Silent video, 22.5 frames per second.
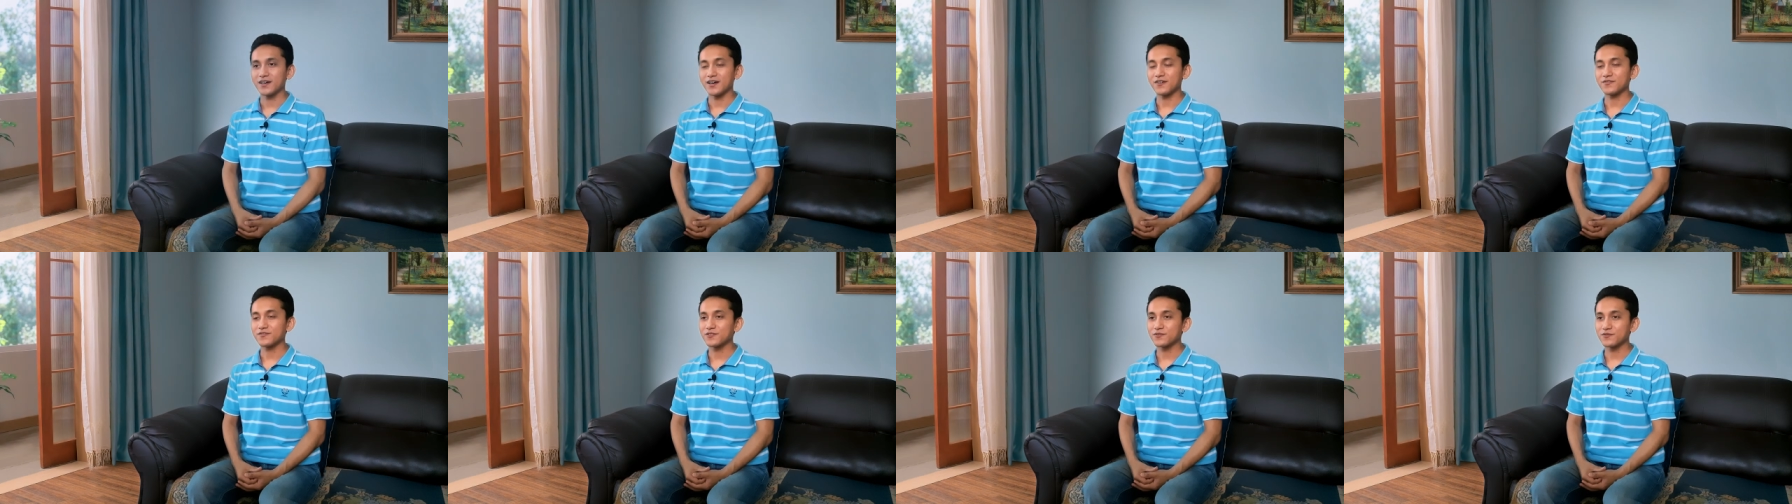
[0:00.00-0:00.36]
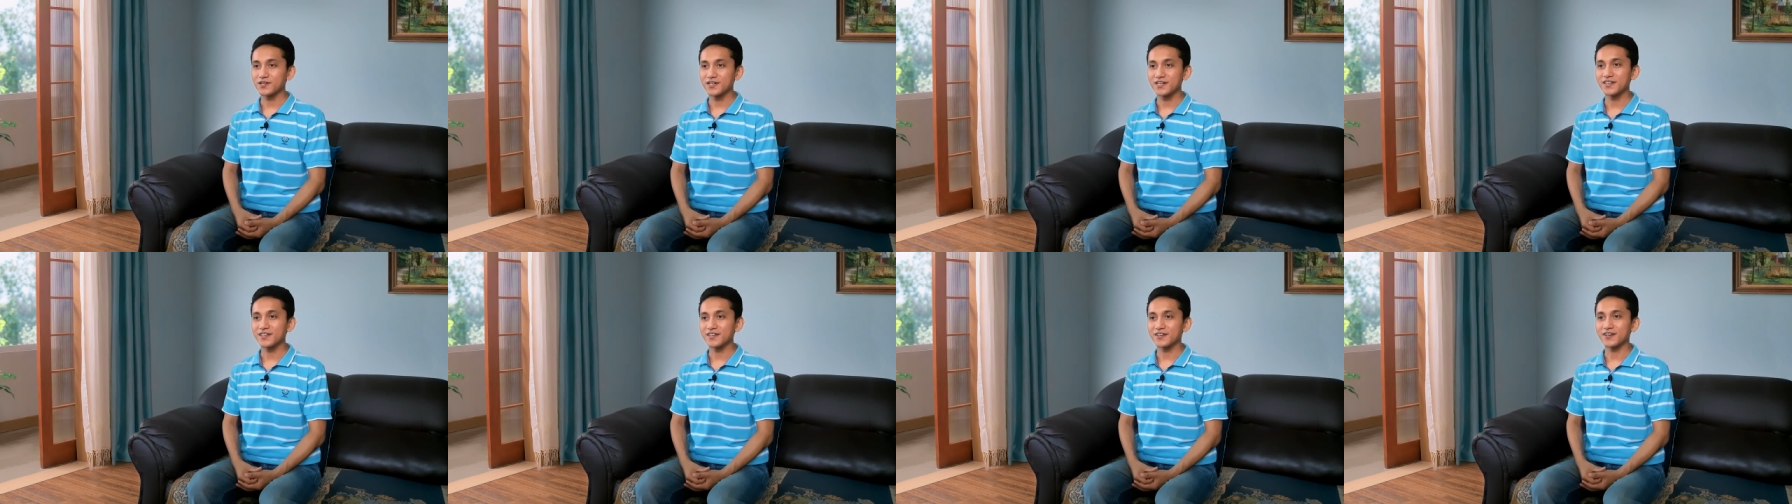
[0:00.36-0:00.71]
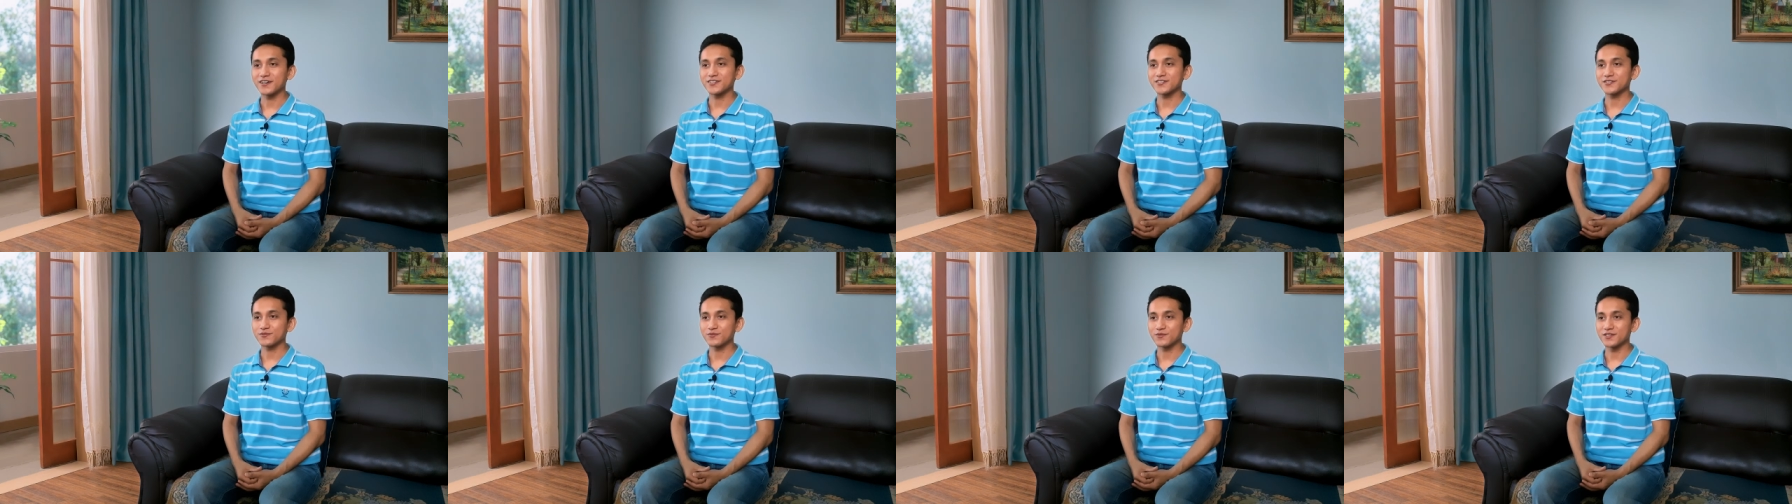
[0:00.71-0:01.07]
After reading
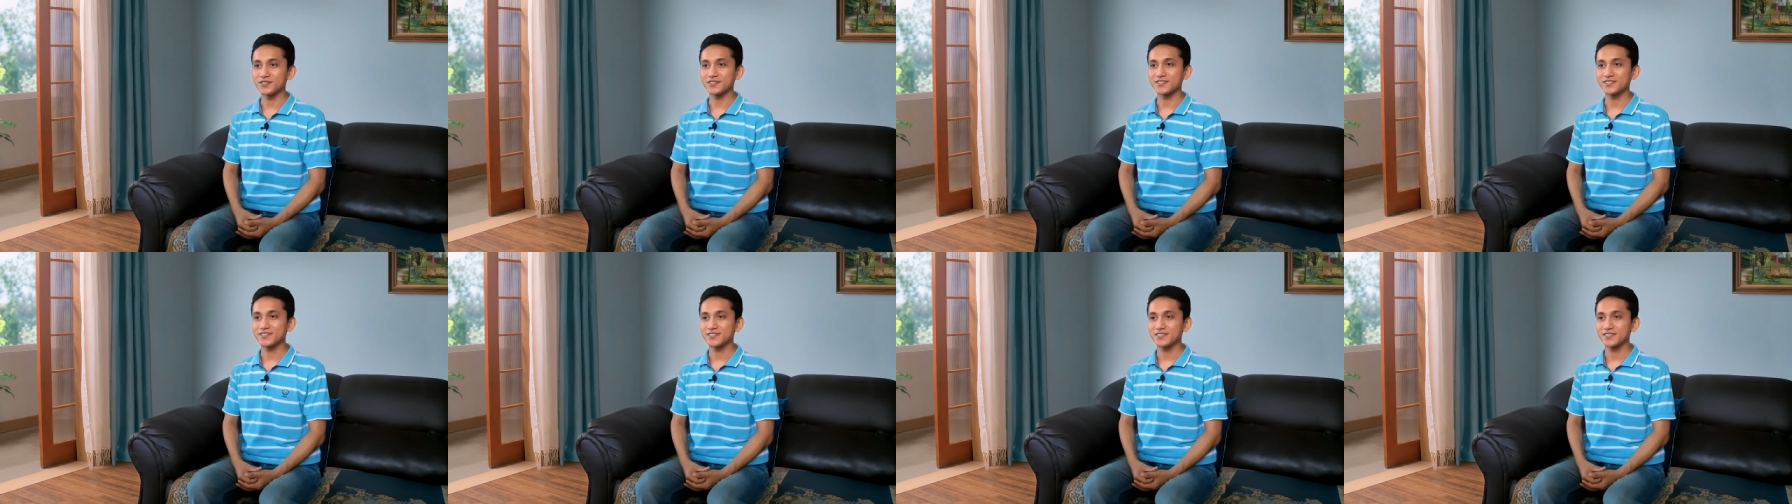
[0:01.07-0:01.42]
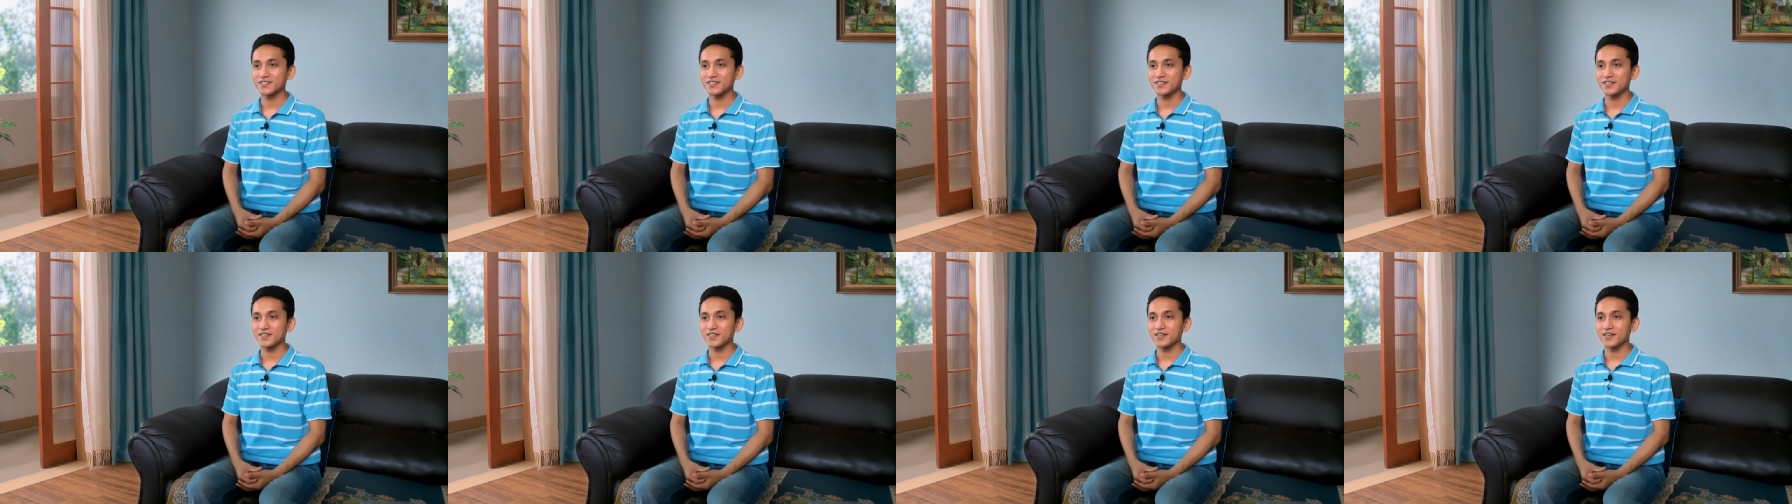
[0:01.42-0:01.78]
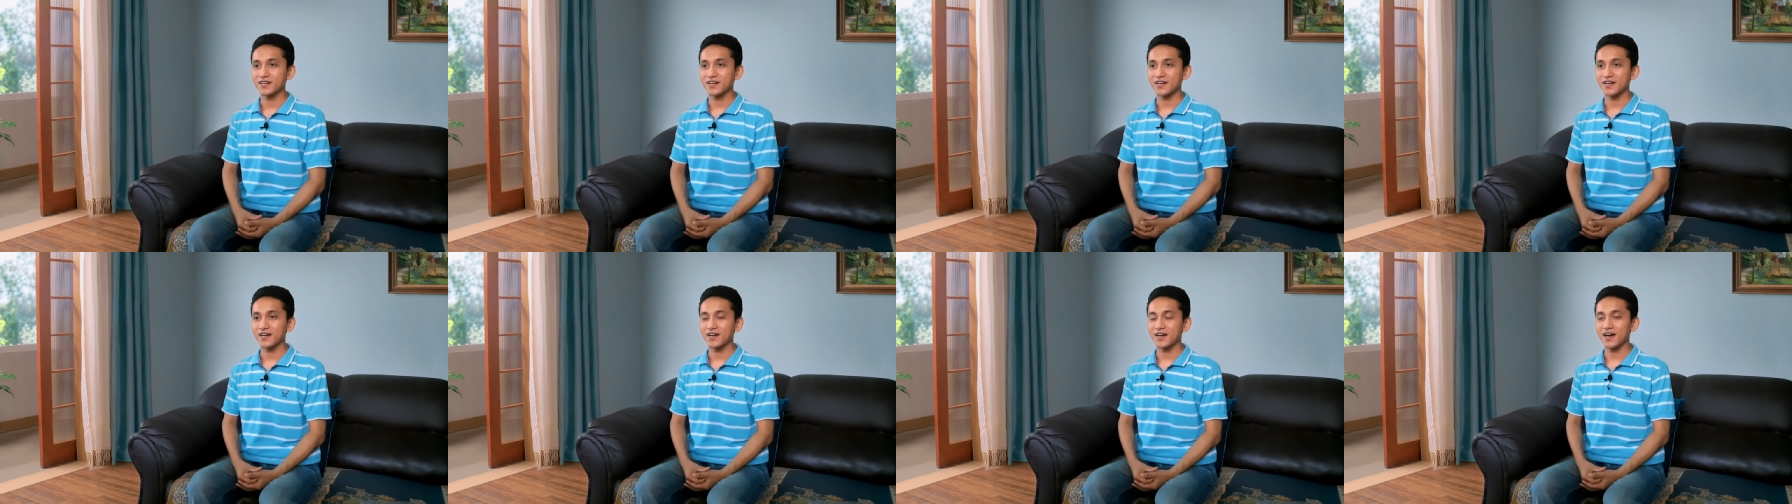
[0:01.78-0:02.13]
God's words,
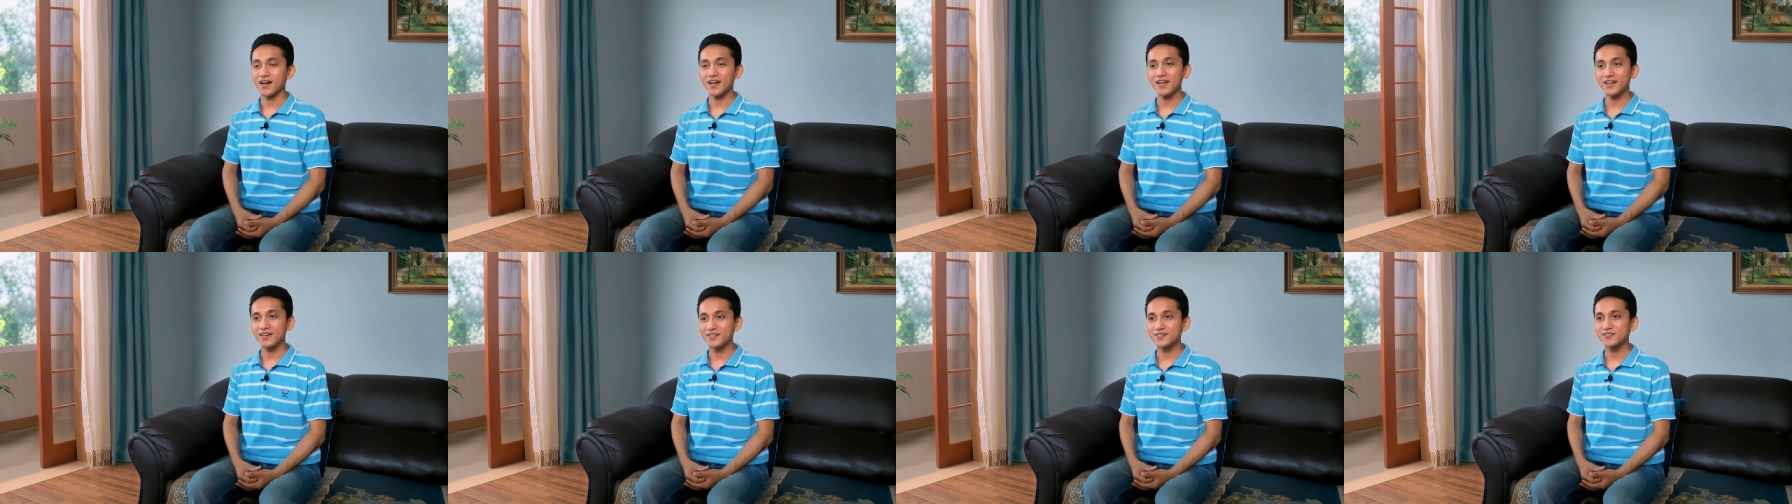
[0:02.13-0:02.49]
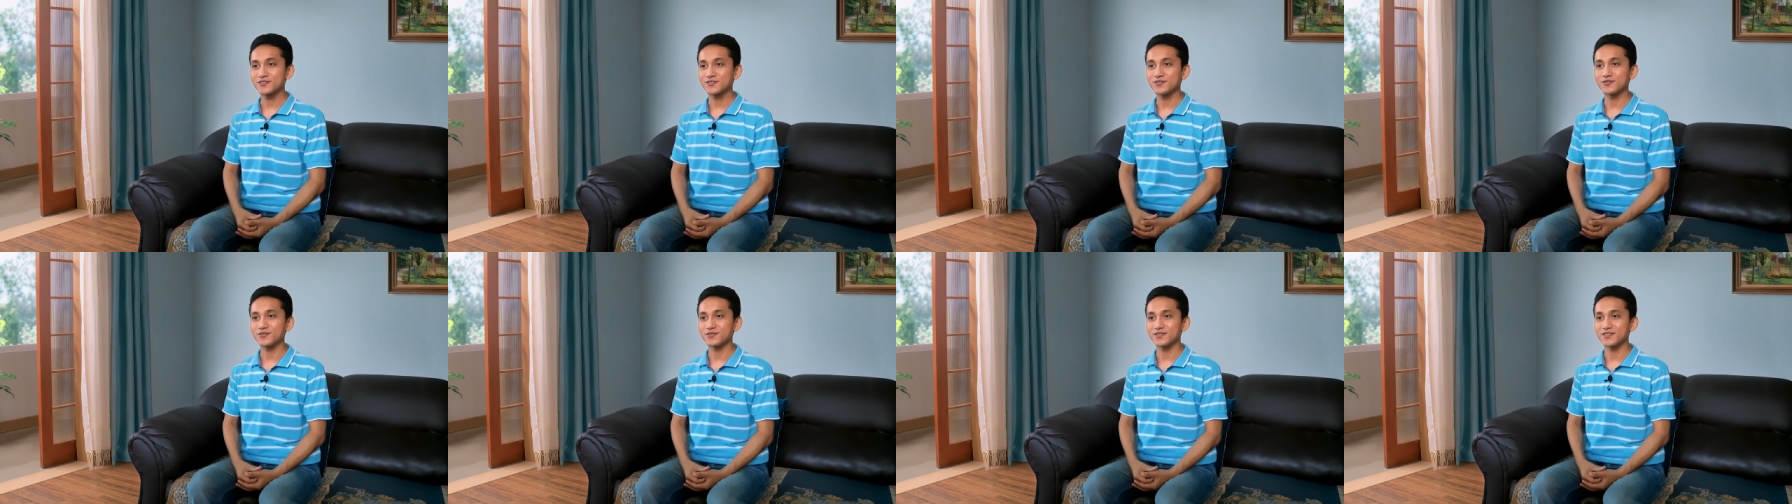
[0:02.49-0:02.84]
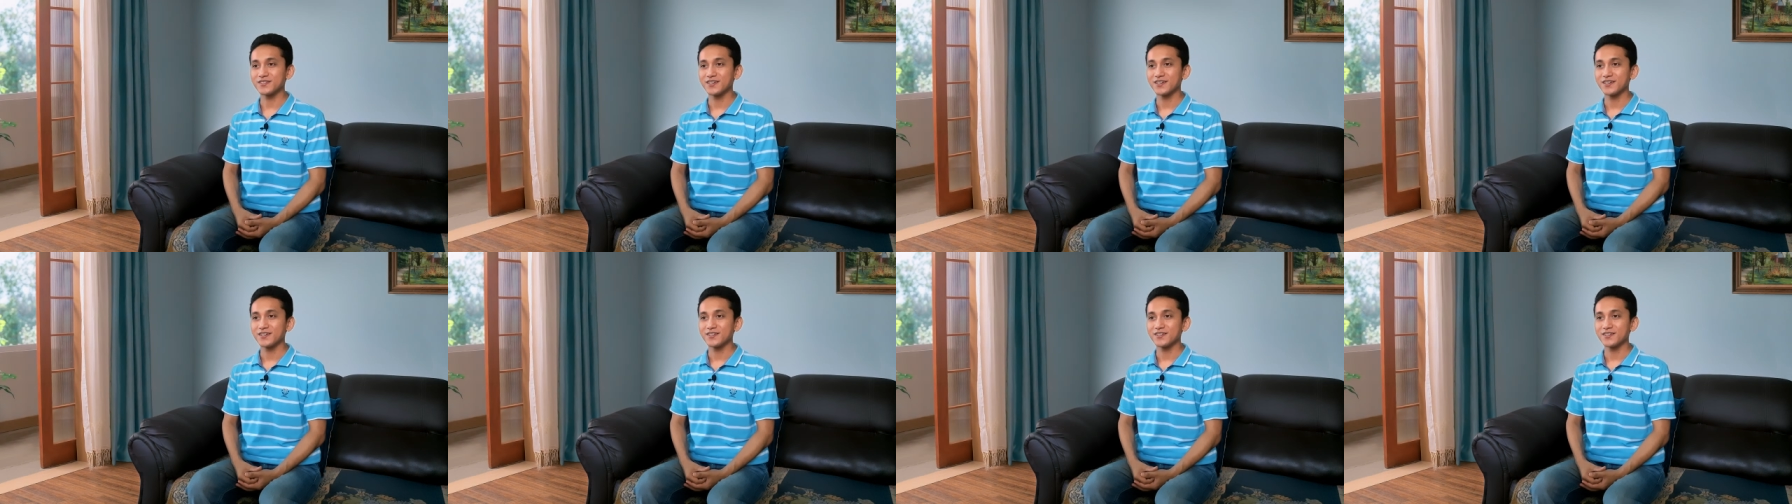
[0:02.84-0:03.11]
I understood